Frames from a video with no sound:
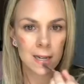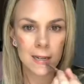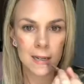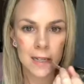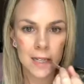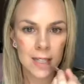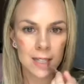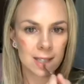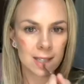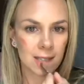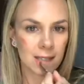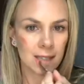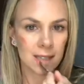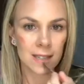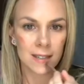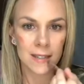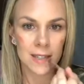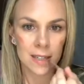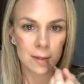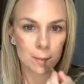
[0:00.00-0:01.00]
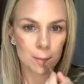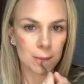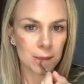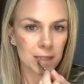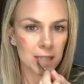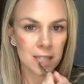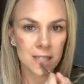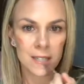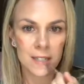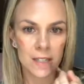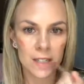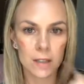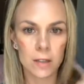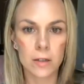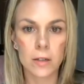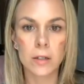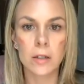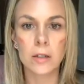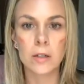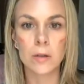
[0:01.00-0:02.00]
See how that matte just
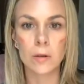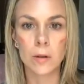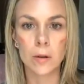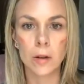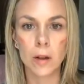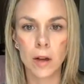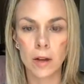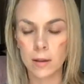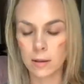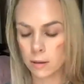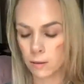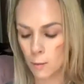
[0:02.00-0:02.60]
turned into a gloss?